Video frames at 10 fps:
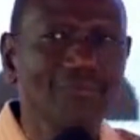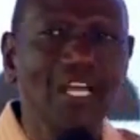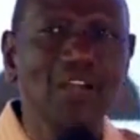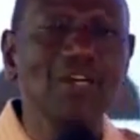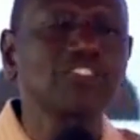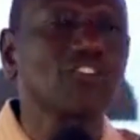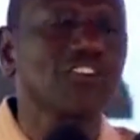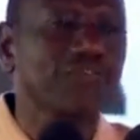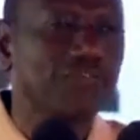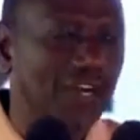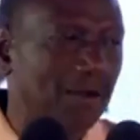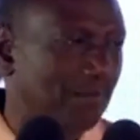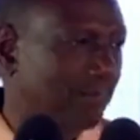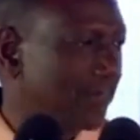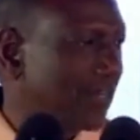I want to
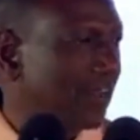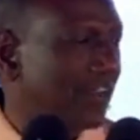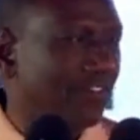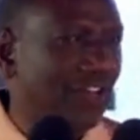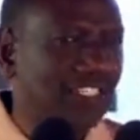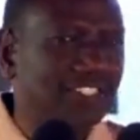confirm that